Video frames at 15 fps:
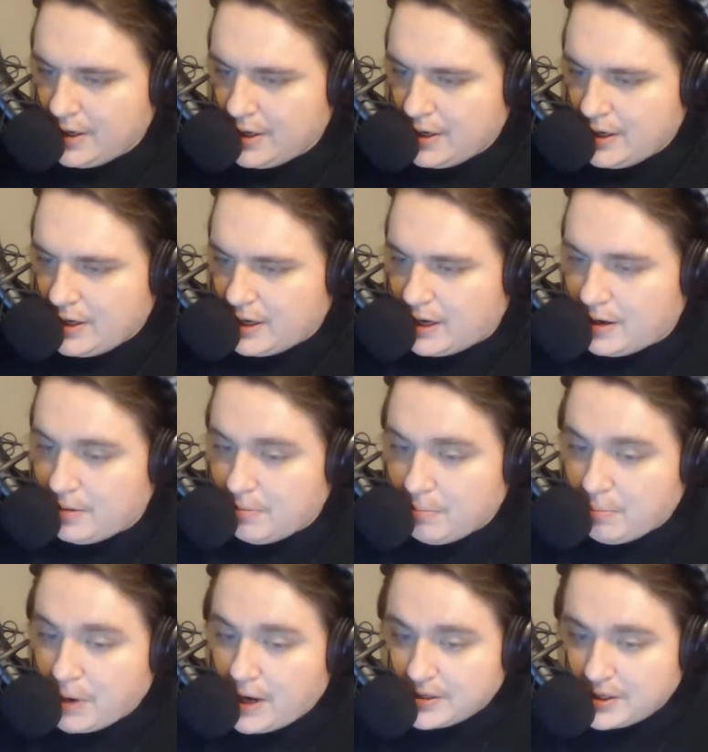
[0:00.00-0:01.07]

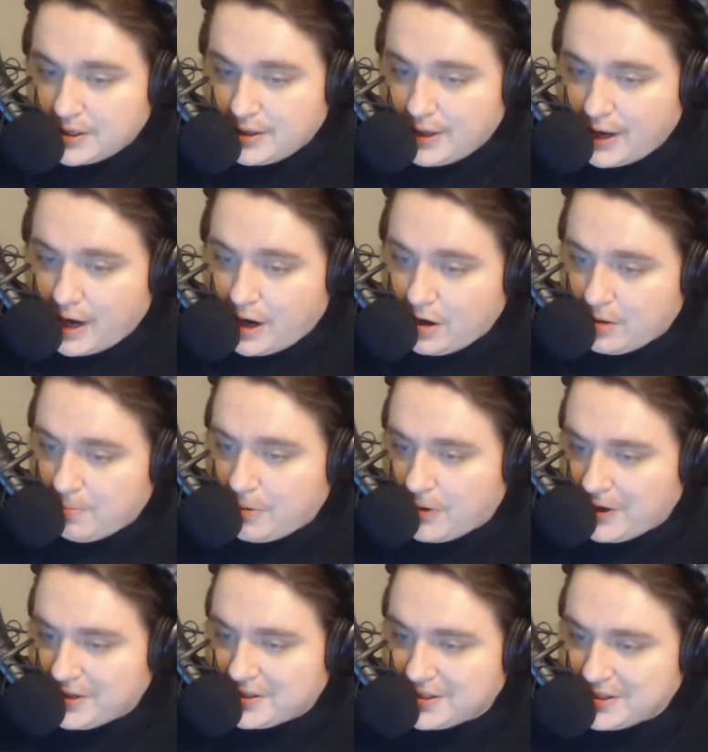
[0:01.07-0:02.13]
but they are
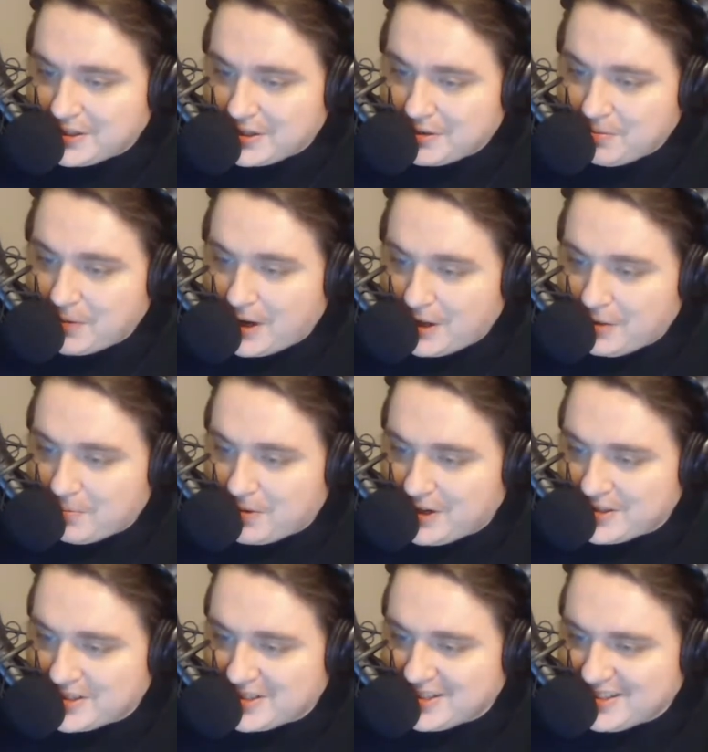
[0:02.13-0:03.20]
appointed by the
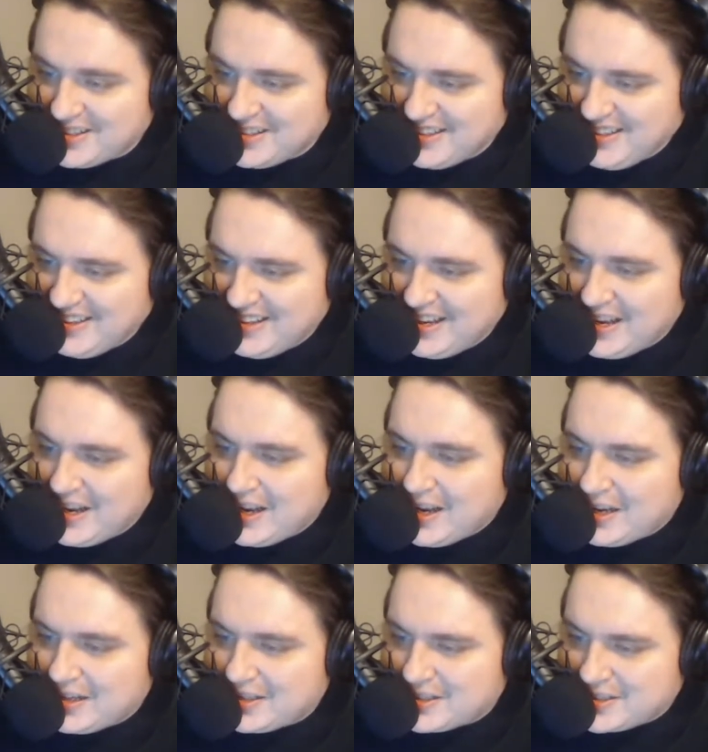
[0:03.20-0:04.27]
president,
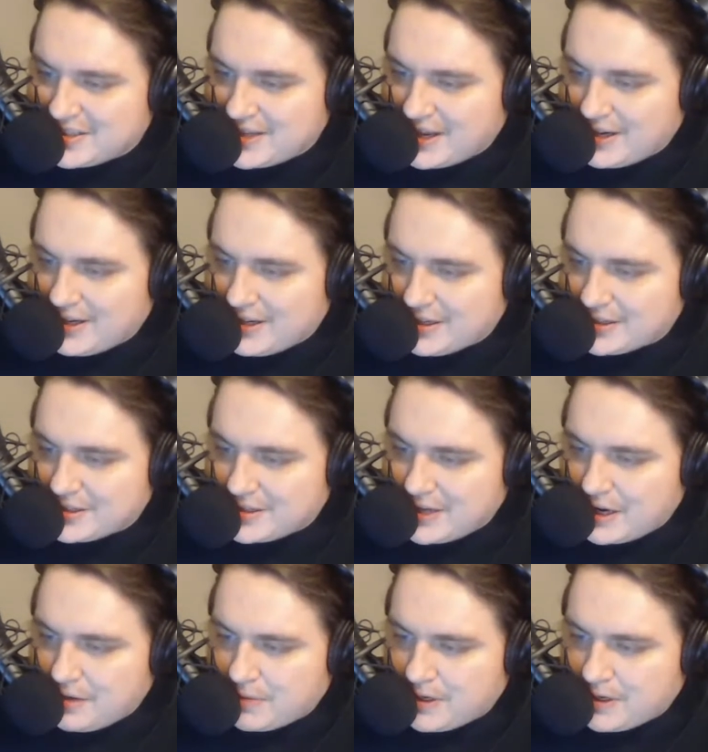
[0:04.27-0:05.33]
has said in a
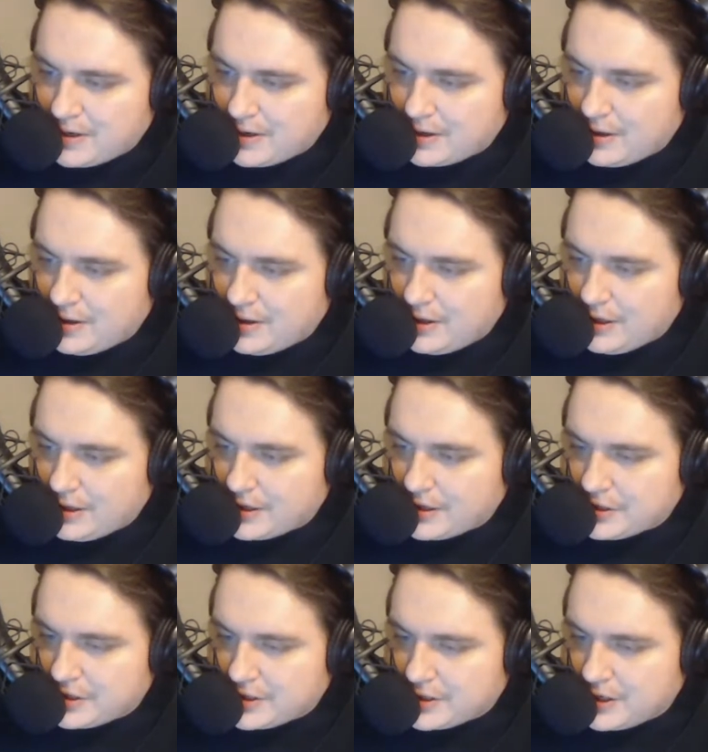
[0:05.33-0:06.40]
statement, the
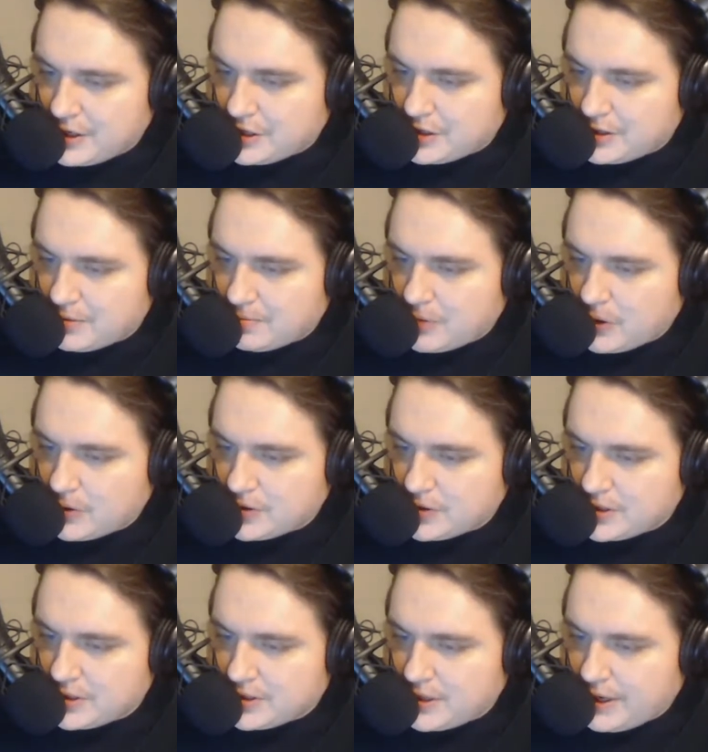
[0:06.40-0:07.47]
legislation
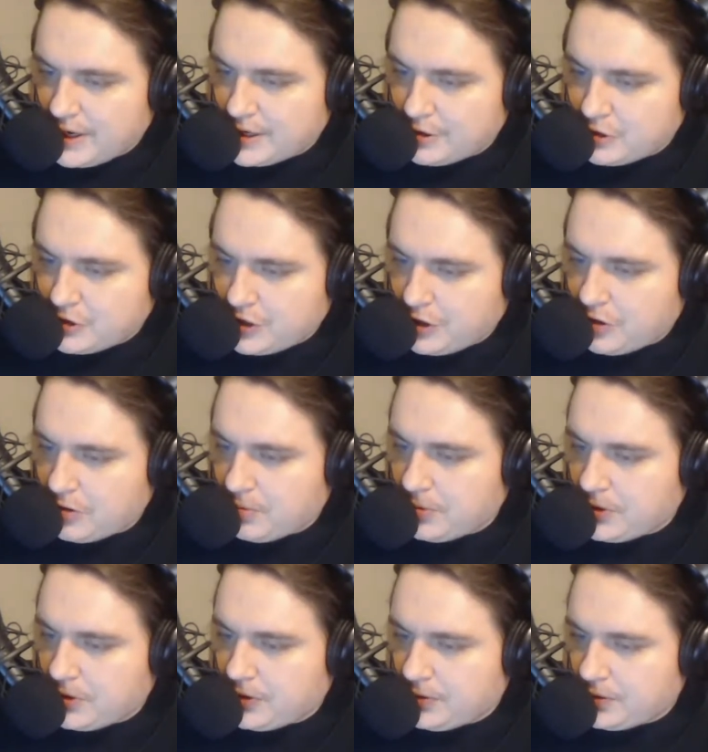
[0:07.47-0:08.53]
poses a
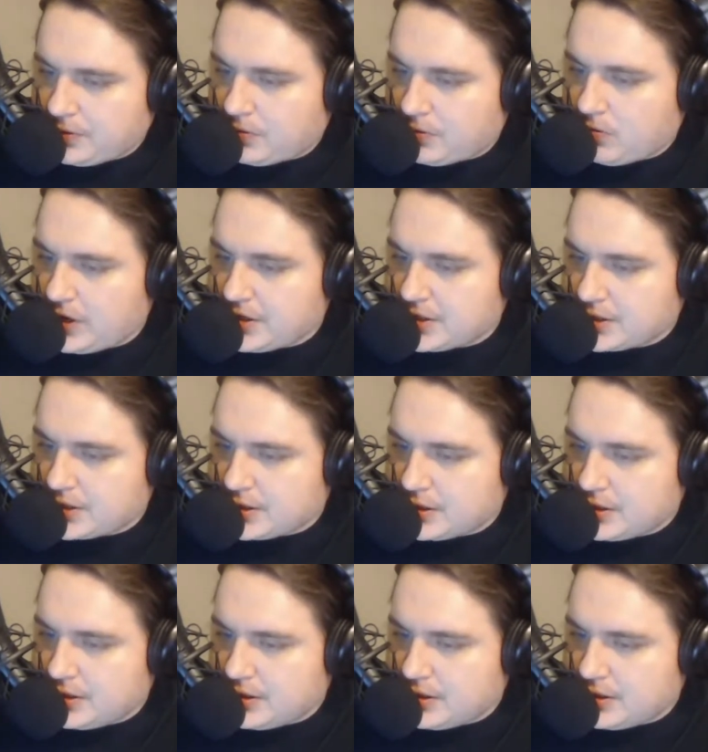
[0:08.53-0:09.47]
considerable risk